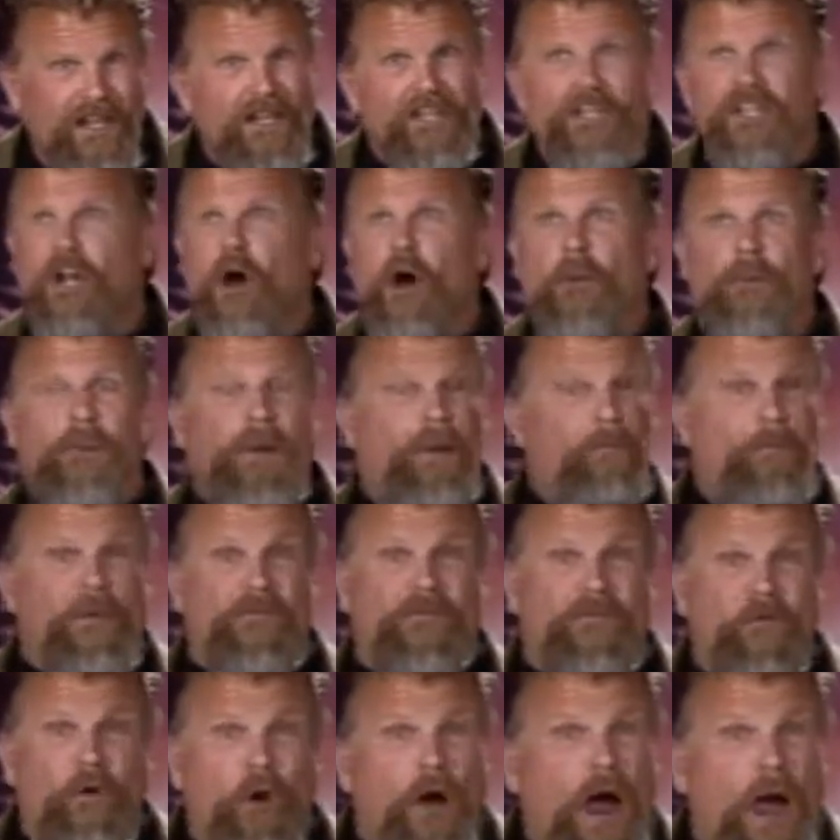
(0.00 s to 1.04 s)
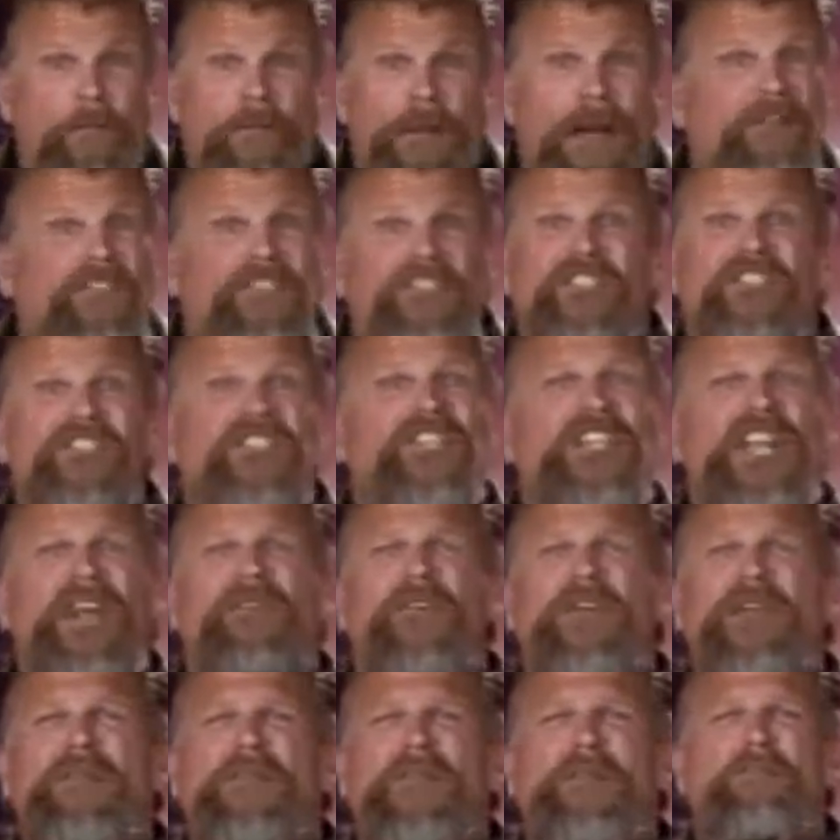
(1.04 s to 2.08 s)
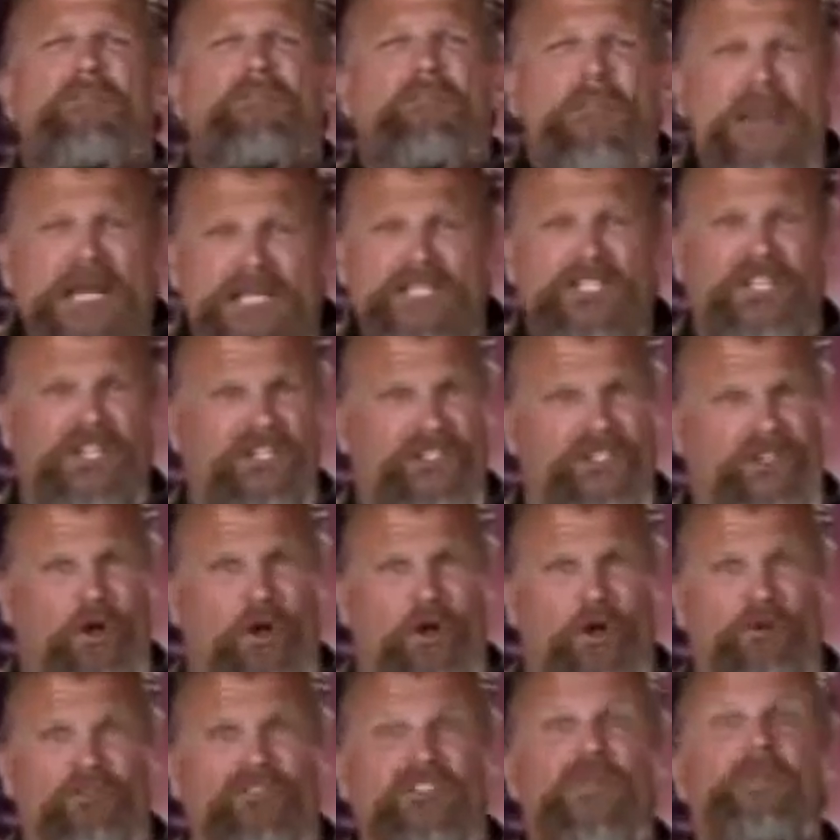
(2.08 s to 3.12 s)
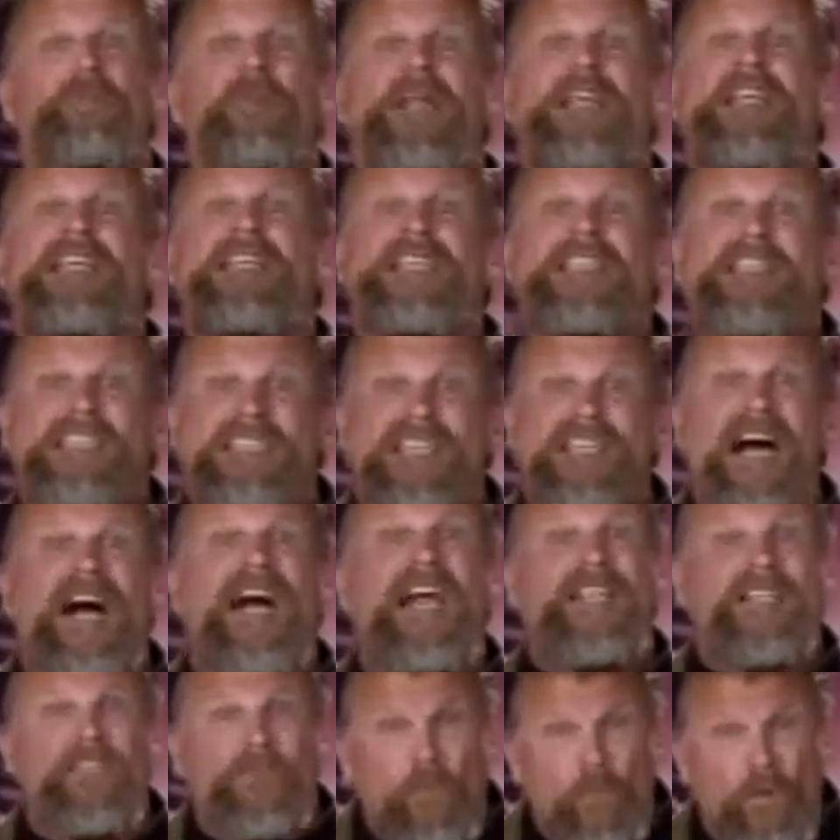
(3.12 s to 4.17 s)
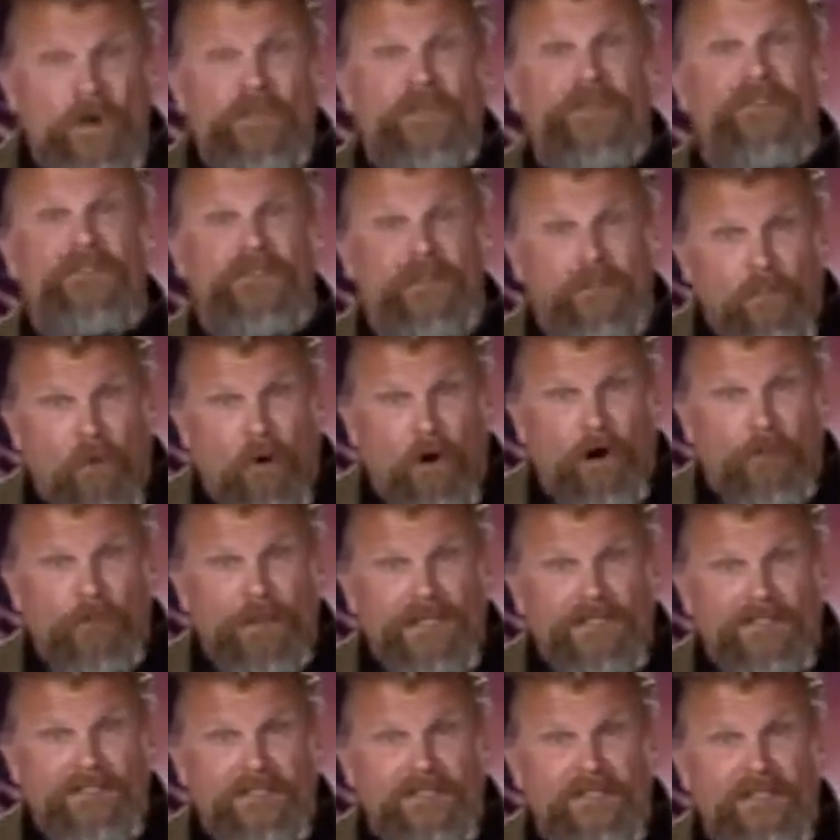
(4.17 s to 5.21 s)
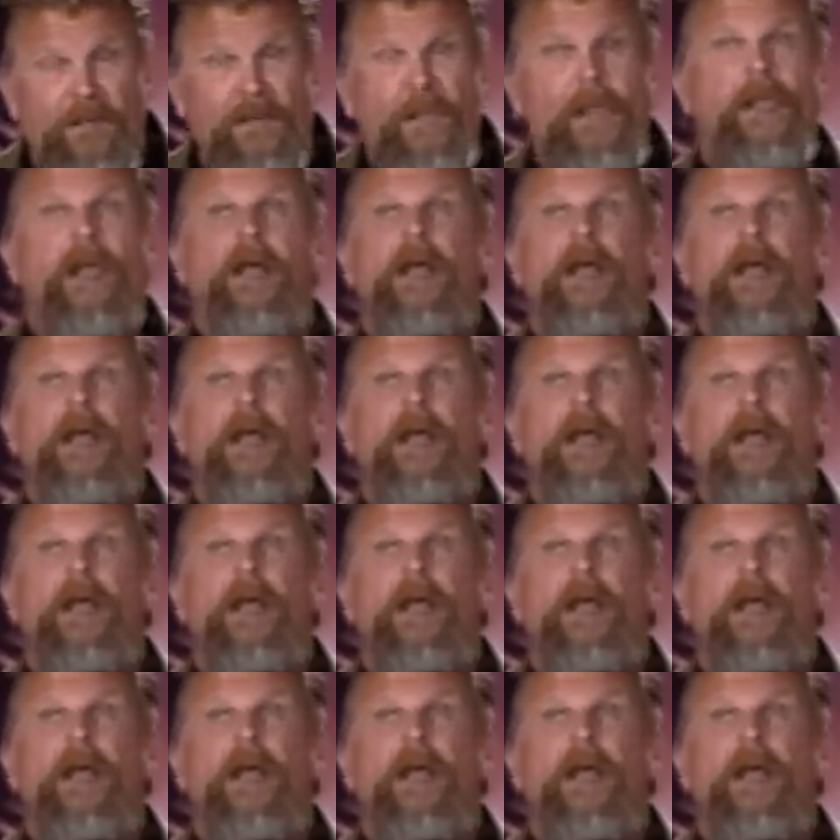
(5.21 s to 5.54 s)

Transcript: You know, but before I about she never even mentioned Joel Osteen, but he sided with the Mormons.